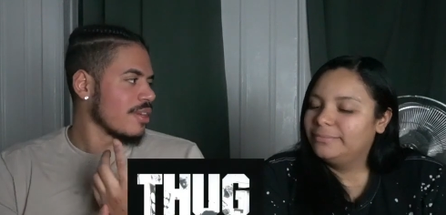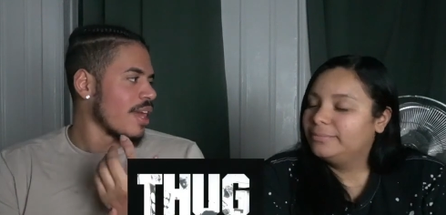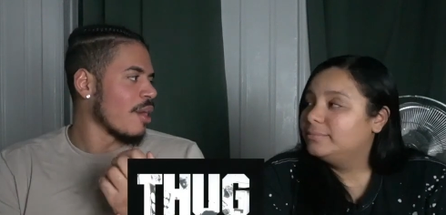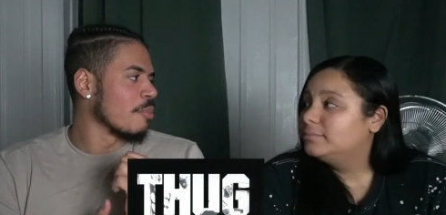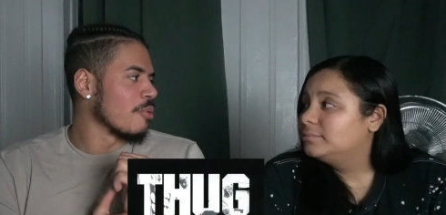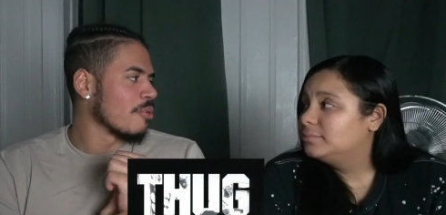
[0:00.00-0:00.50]

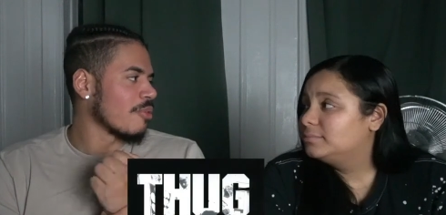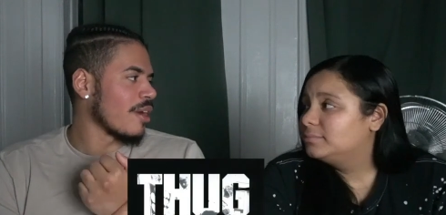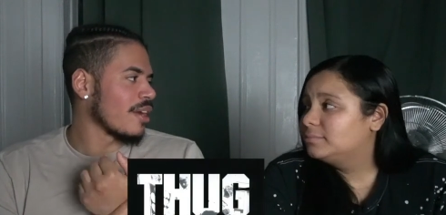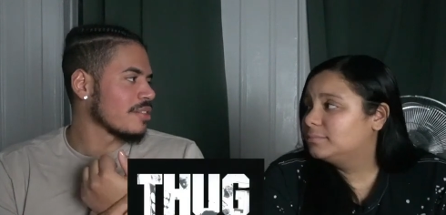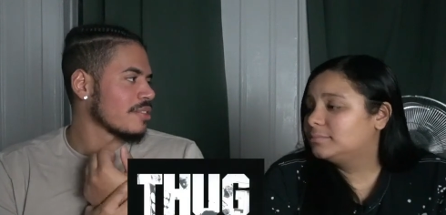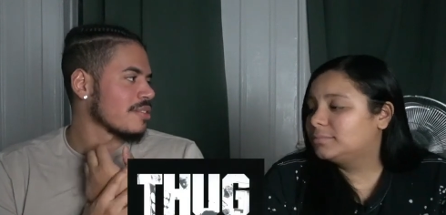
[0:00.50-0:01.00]
Speaker 1: elbow
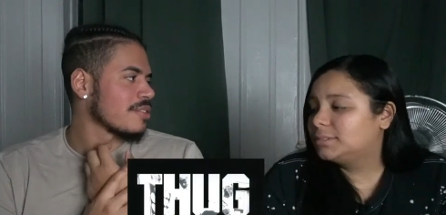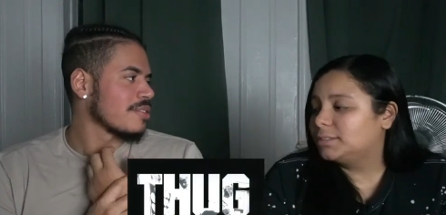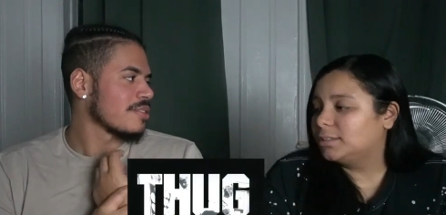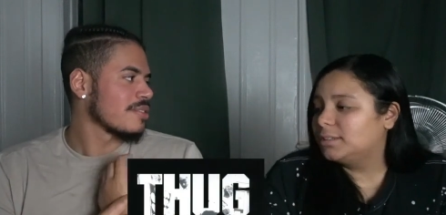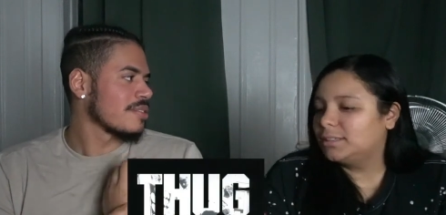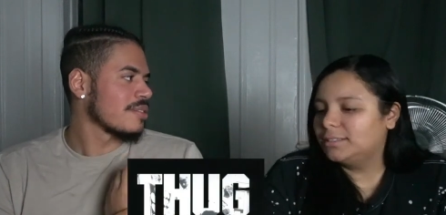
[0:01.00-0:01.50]
cracked.
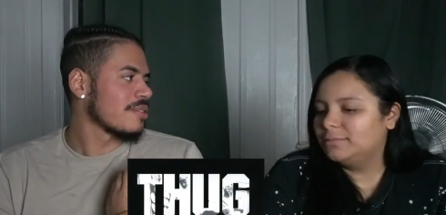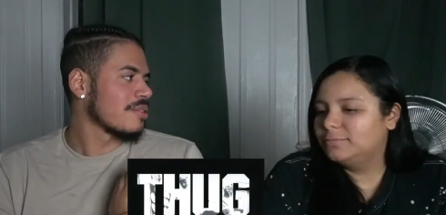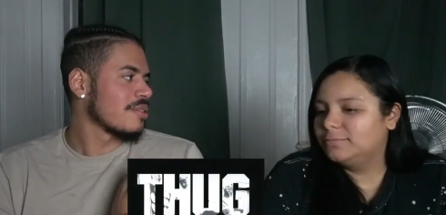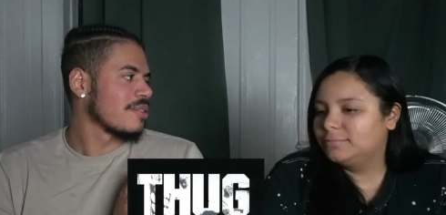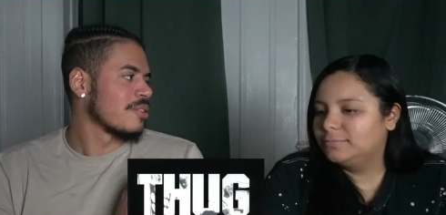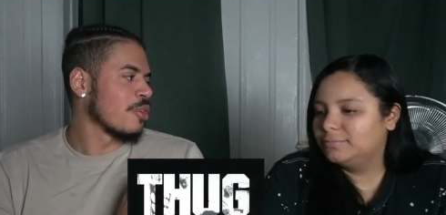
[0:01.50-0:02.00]

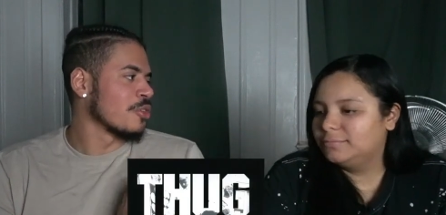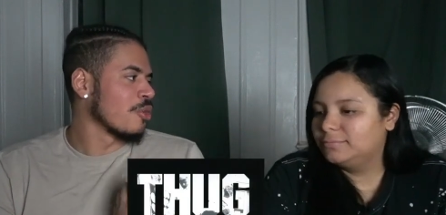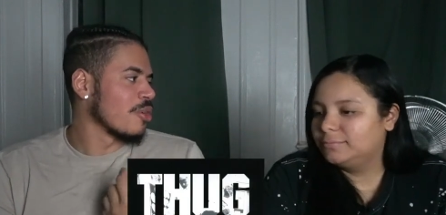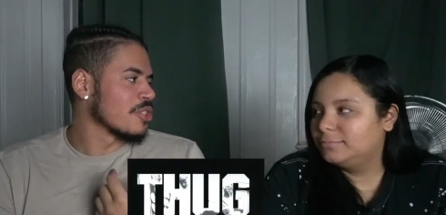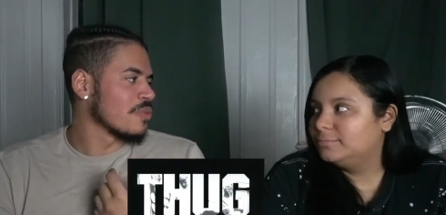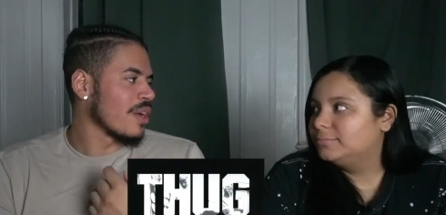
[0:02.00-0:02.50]
No,
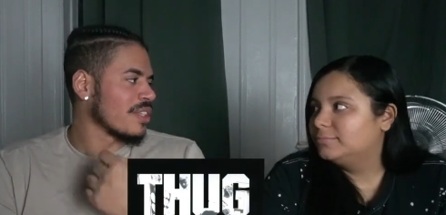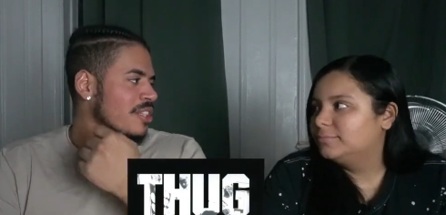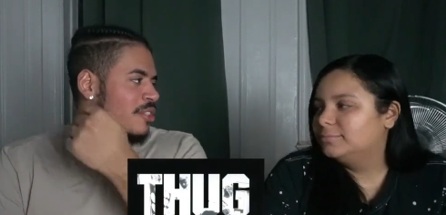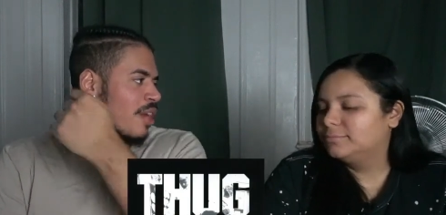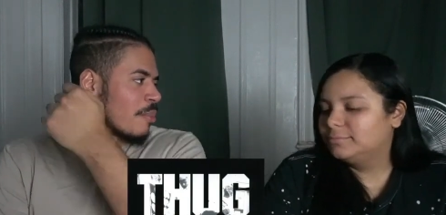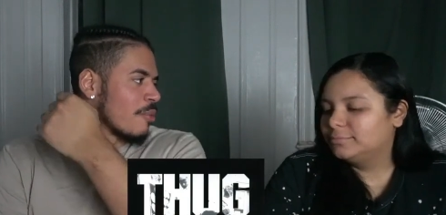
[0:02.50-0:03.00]
yours, right? Didn't
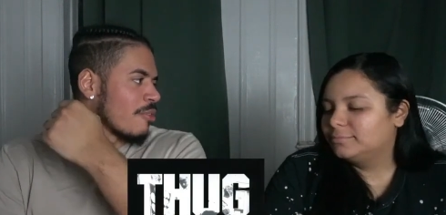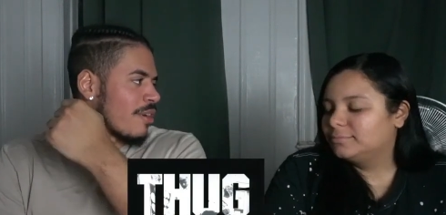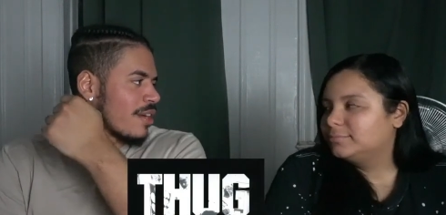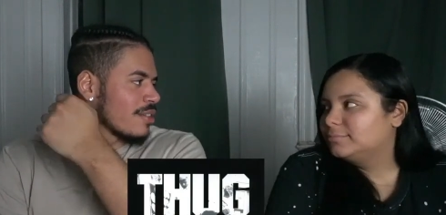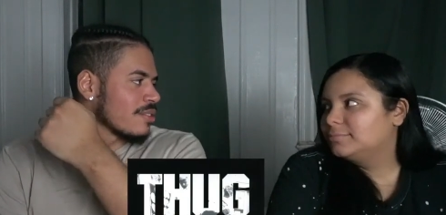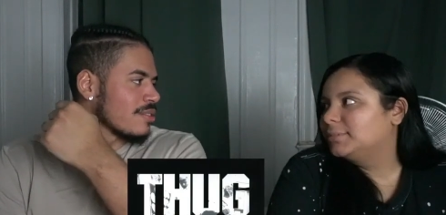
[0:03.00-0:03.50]
your elbow
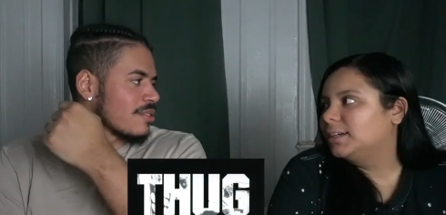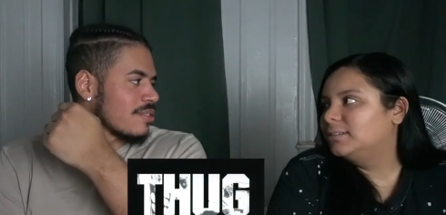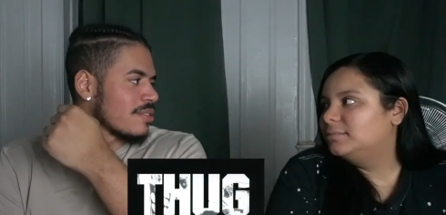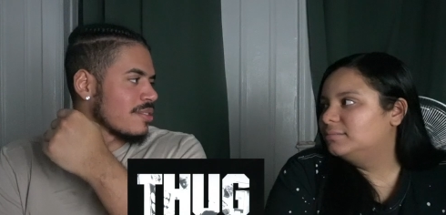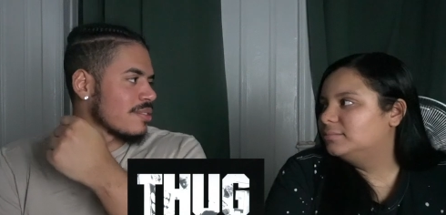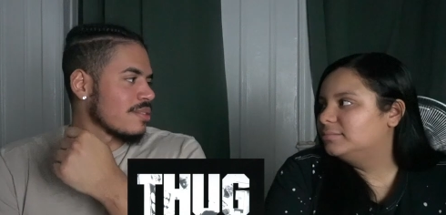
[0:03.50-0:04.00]
crack?
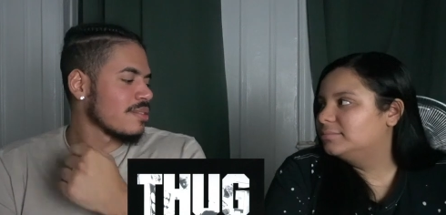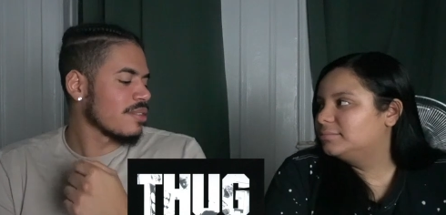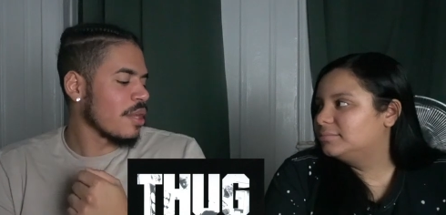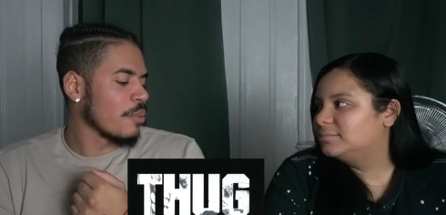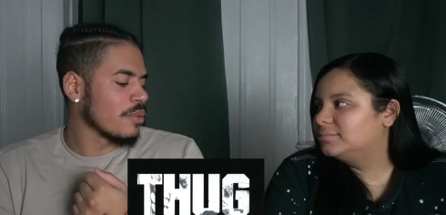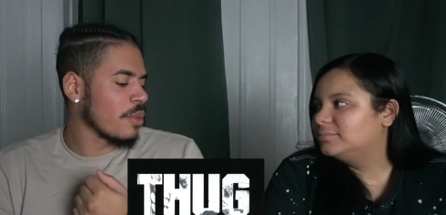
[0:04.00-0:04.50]
No.
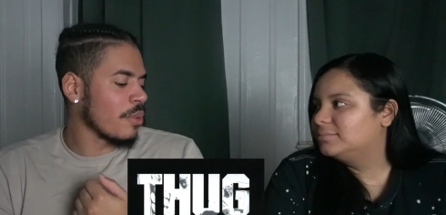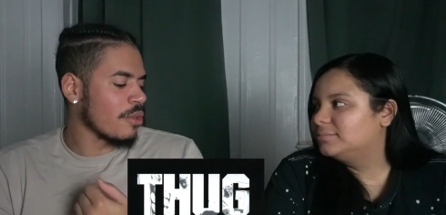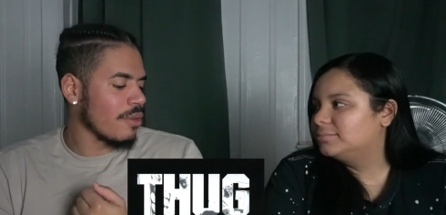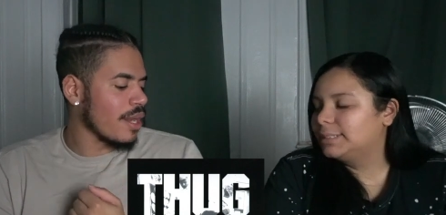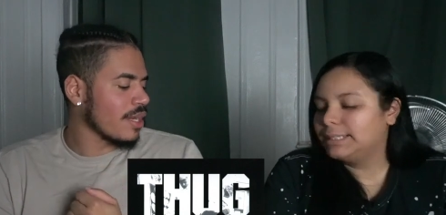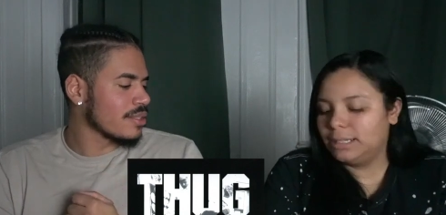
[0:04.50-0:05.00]
Then, then what
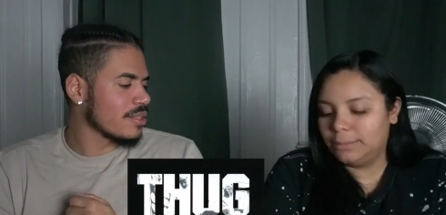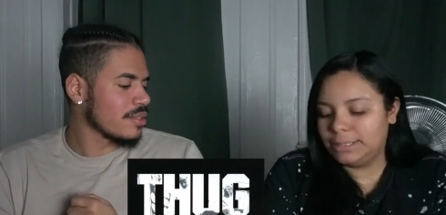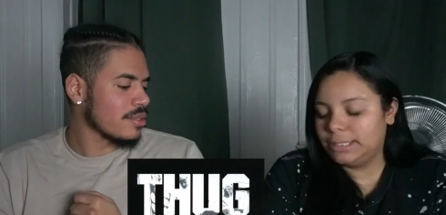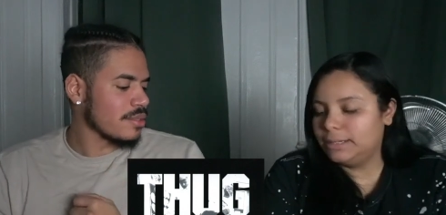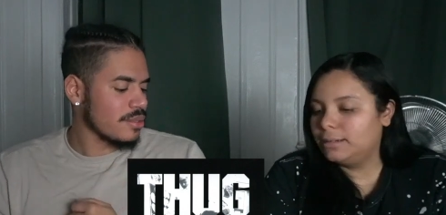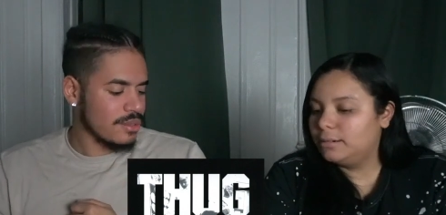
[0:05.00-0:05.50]
cracked?
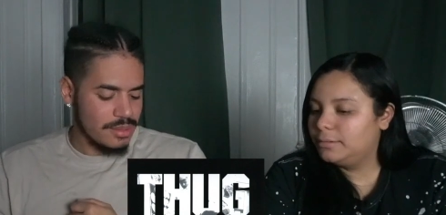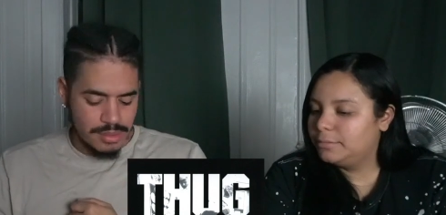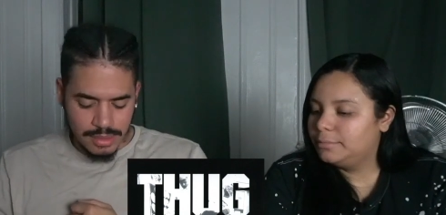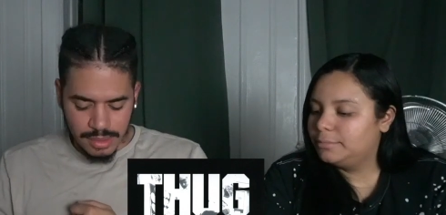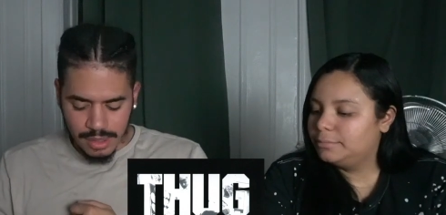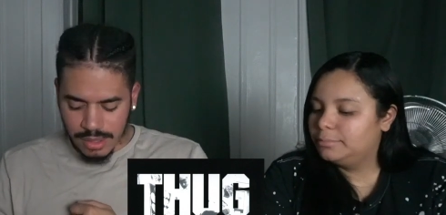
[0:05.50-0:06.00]

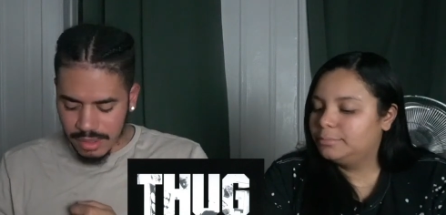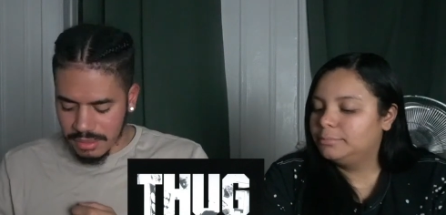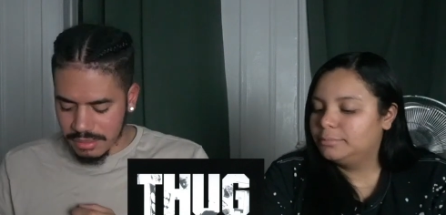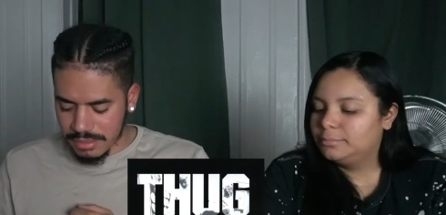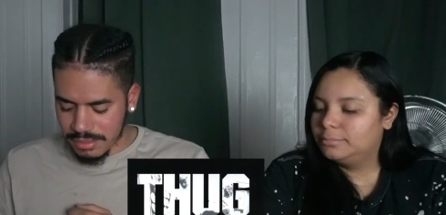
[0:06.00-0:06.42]
Oh.